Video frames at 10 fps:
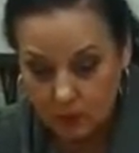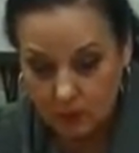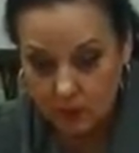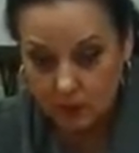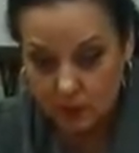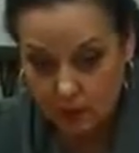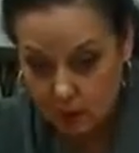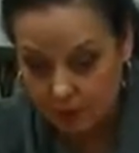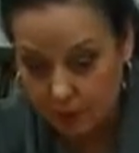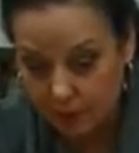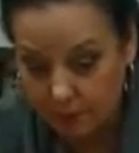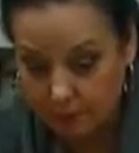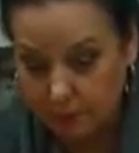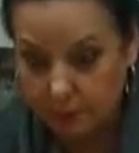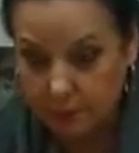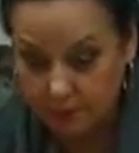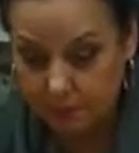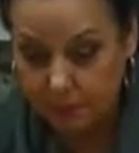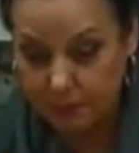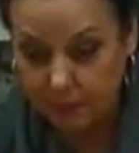Okay, can you
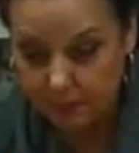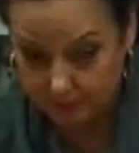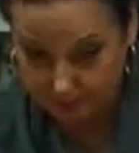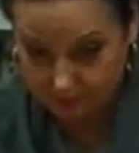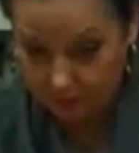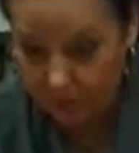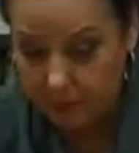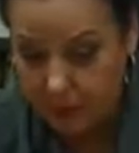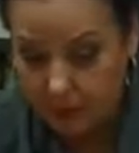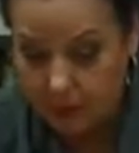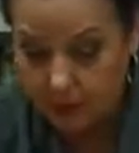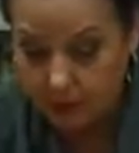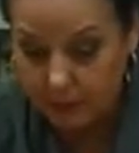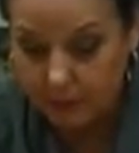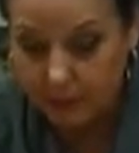put my next number?